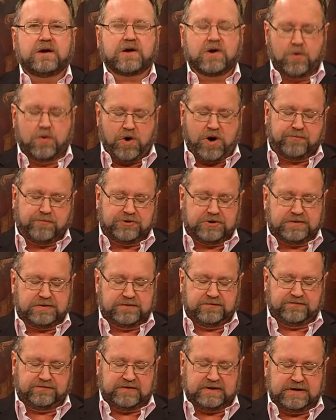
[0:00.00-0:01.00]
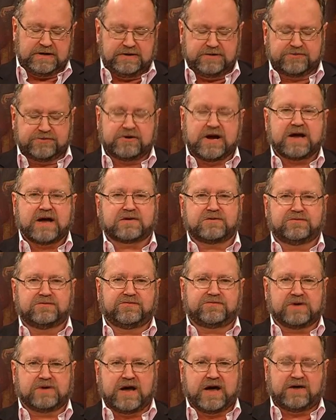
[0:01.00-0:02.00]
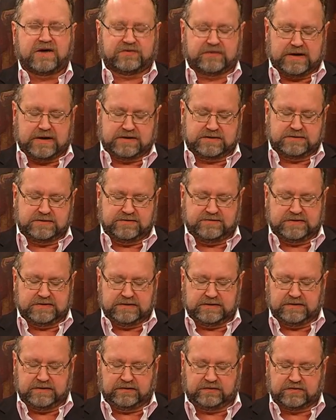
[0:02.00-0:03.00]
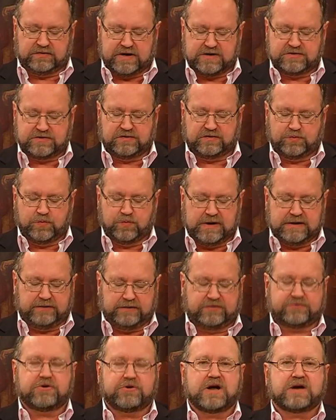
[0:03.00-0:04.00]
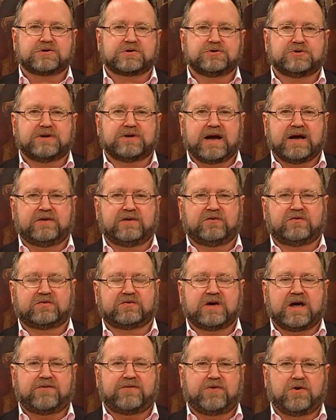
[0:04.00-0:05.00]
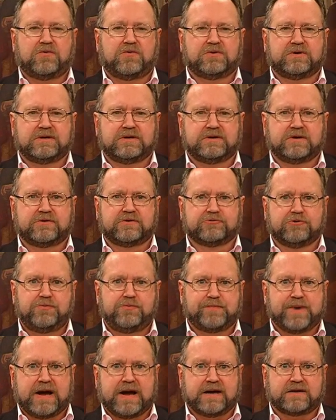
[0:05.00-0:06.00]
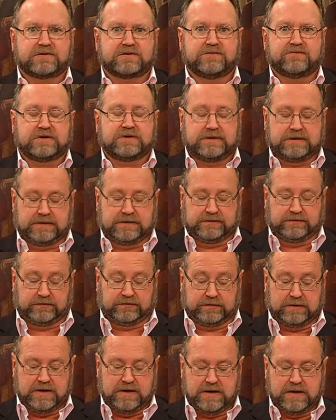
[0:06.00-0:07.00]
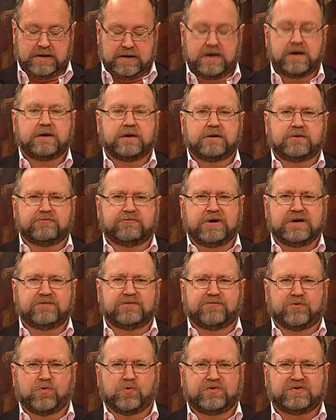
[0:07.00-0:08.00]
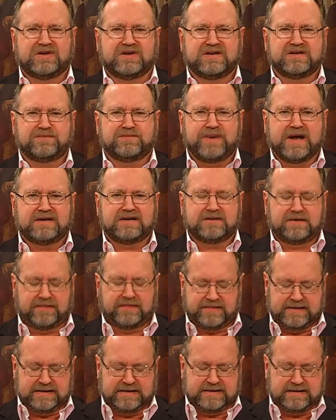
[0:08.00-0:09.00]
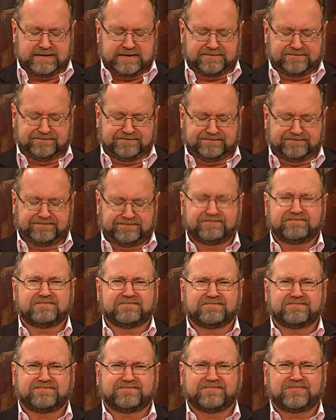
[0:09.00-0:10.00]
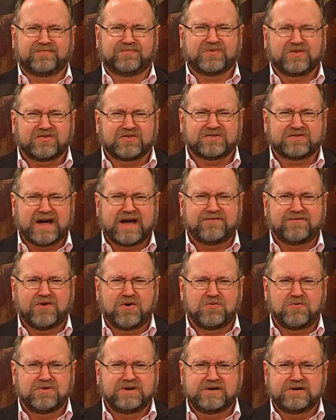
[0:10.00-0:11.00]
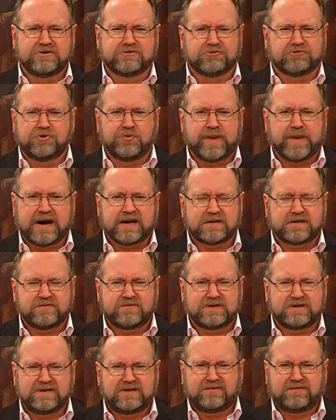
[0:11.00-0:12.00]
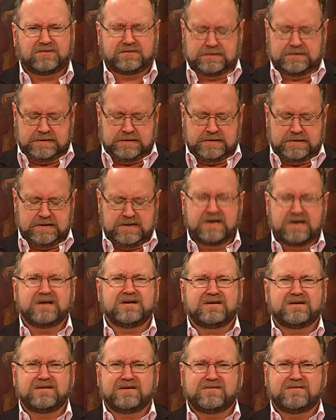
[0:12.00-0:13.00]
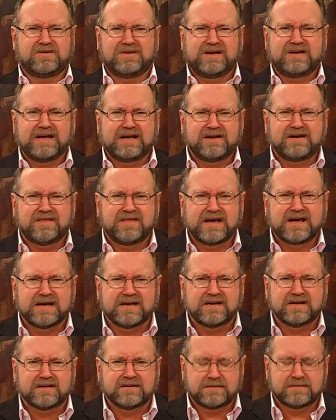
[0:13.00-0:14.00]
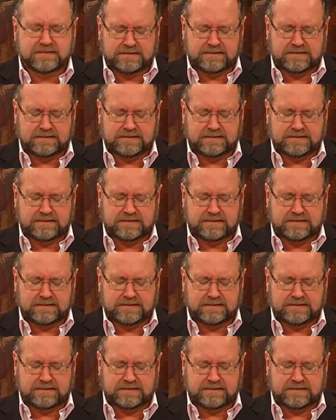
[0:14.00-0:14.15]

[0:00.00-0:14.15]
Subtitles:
Cooperative, interactive class activities such as well-structured and scaffolded group activities reinforce independent thinking. Scaffolded group activities? What the hell are they?